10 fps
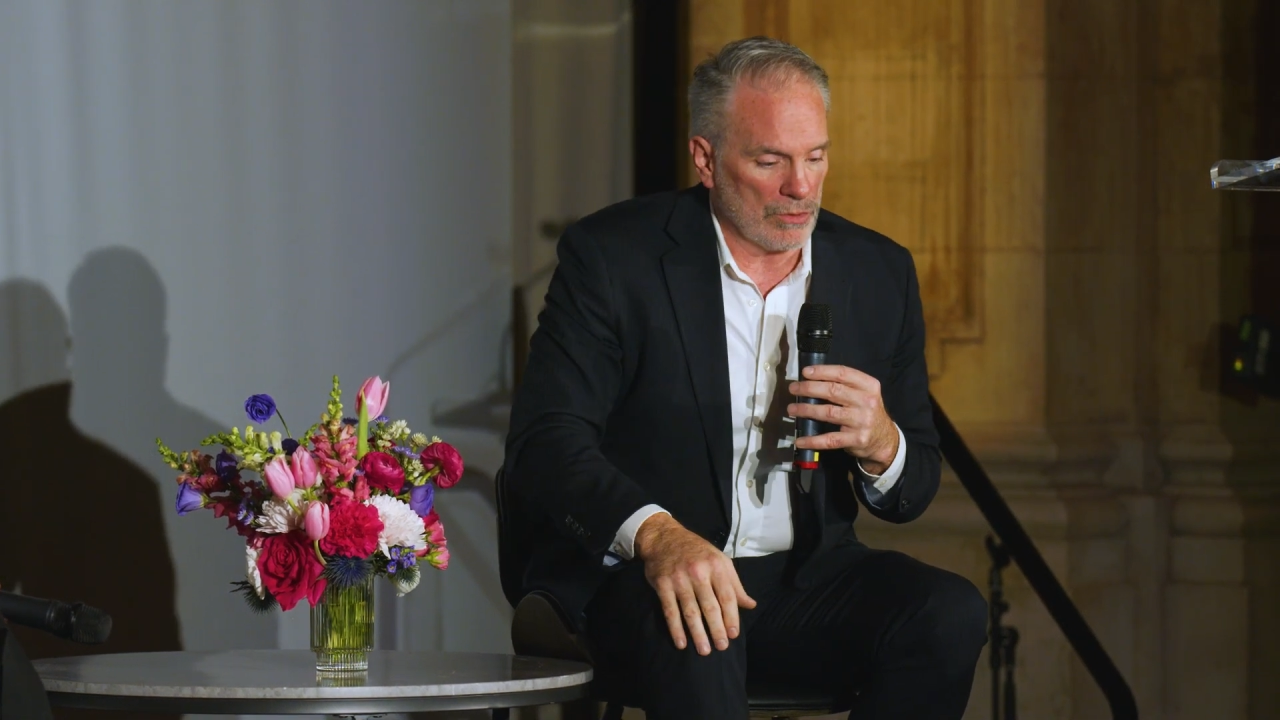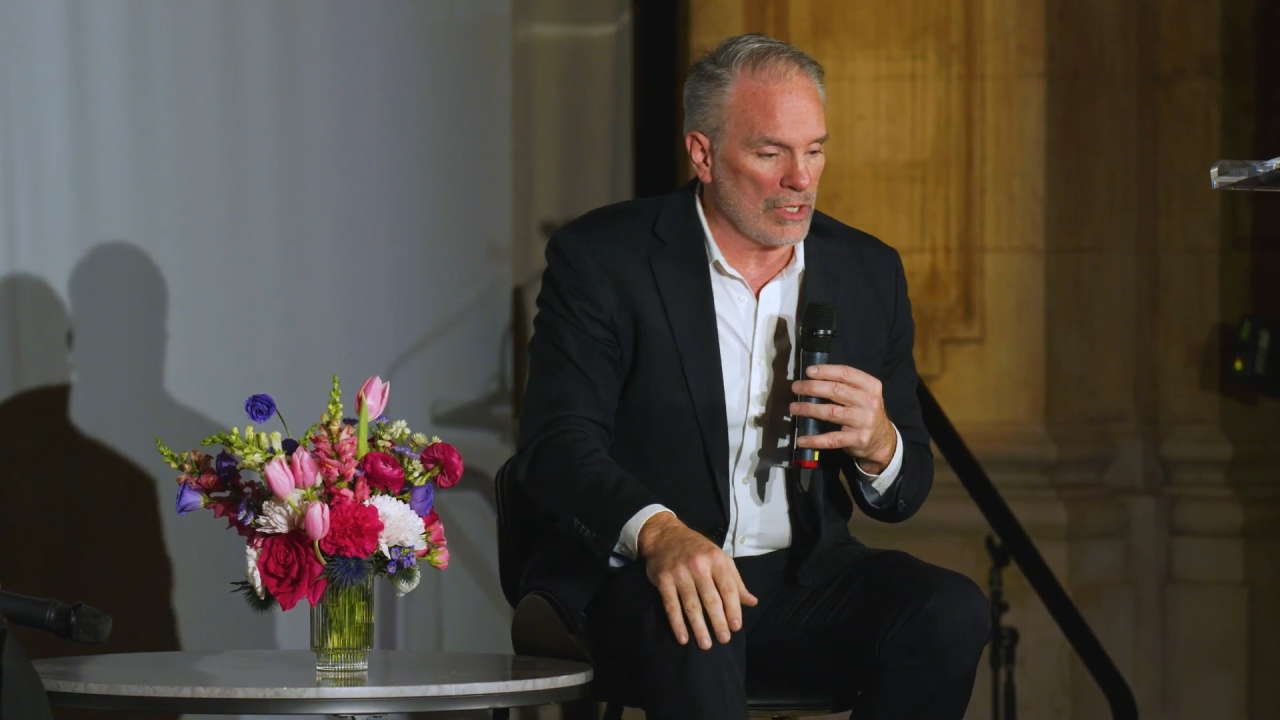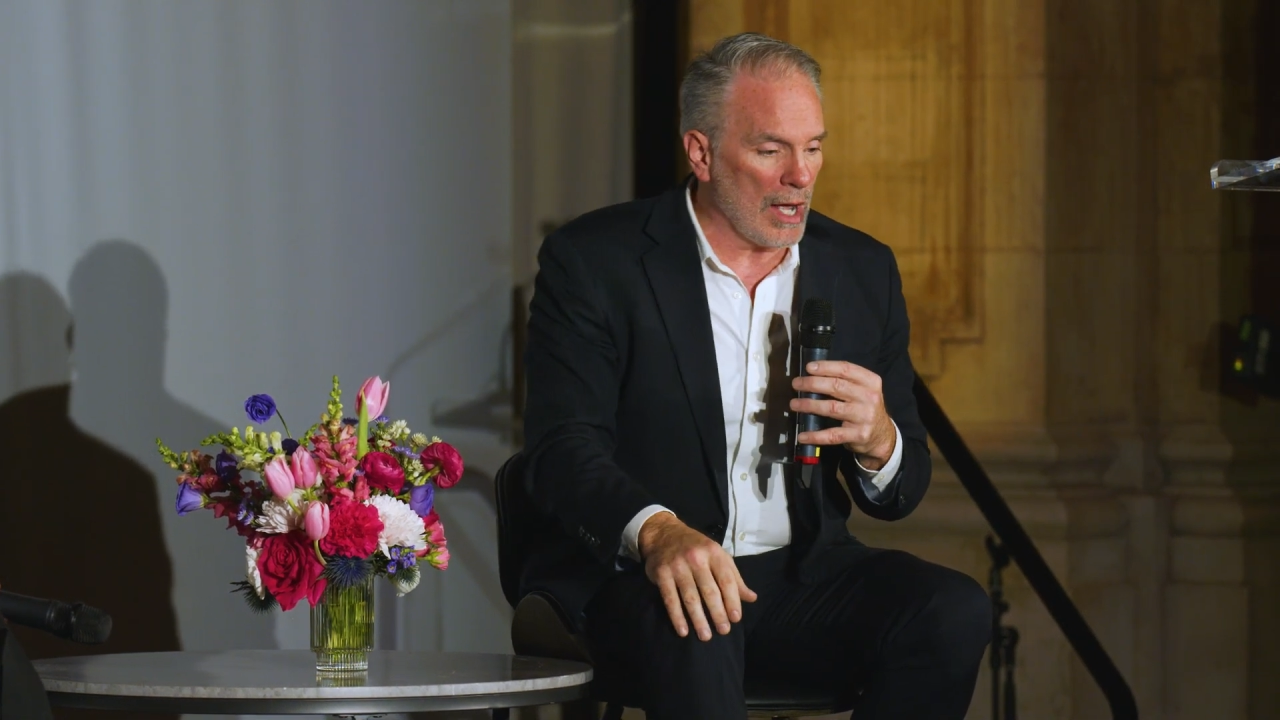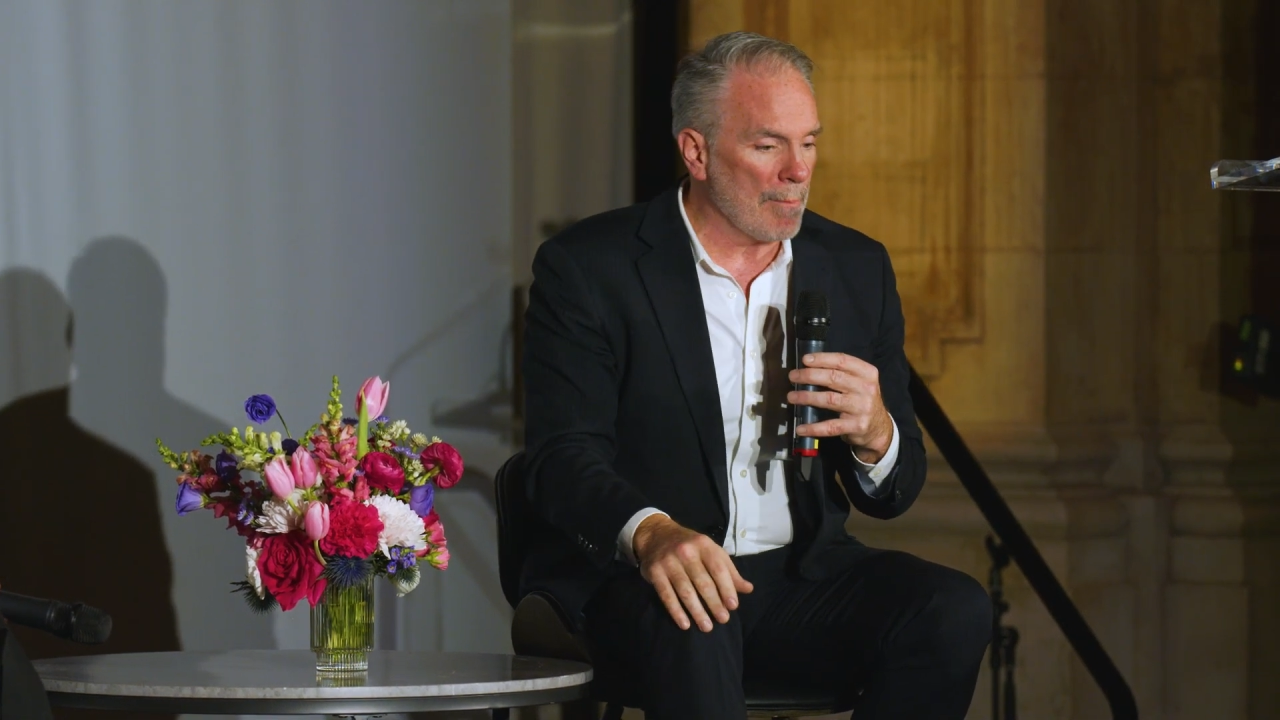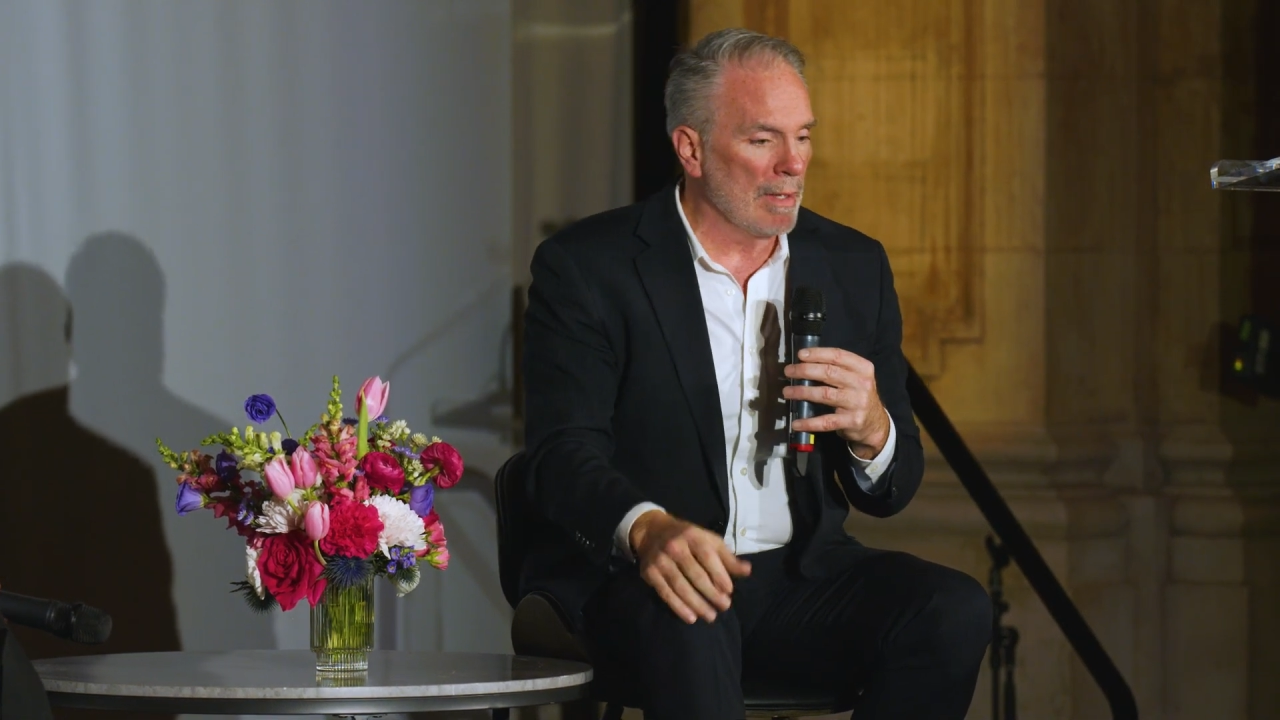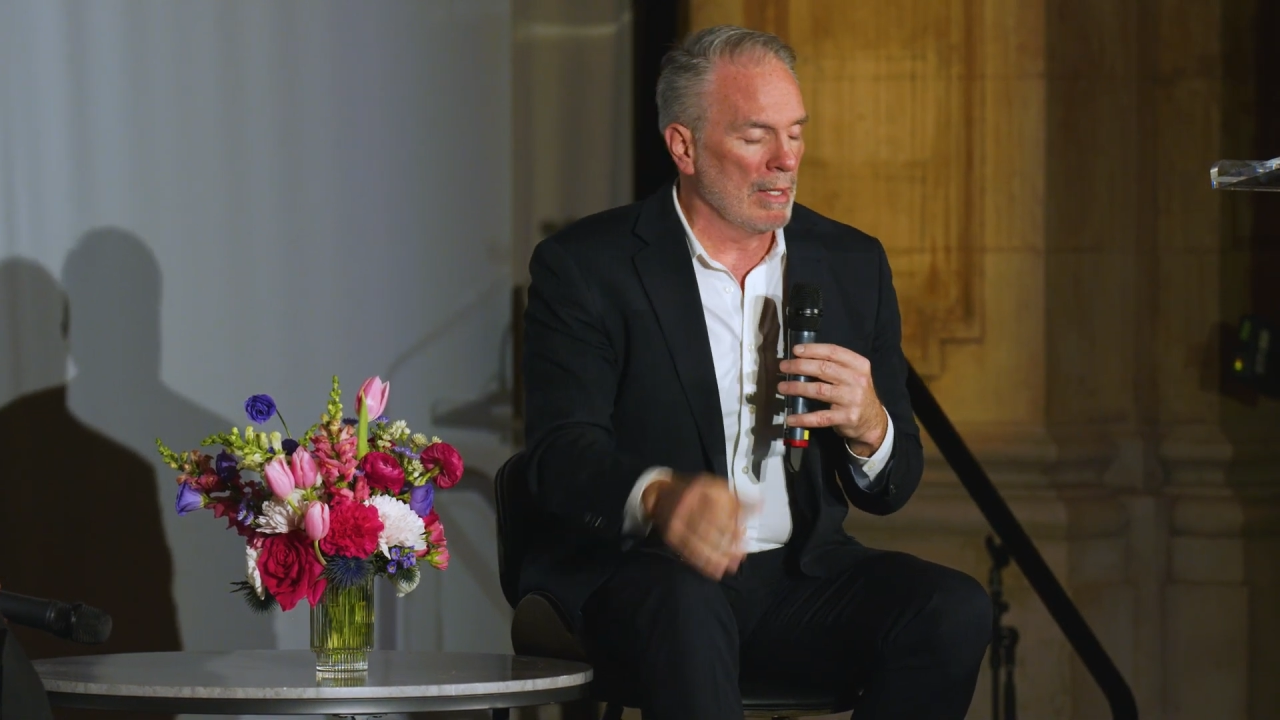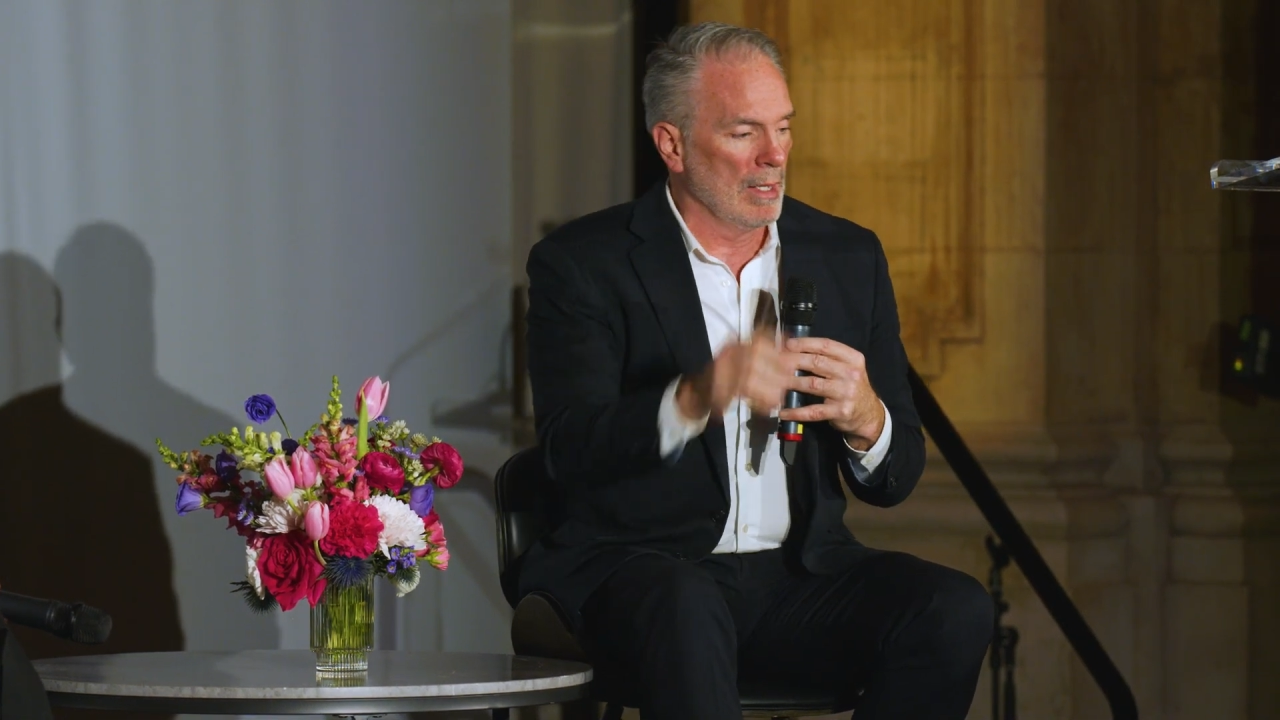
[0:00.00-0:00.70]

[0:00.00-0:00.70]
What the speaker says: job,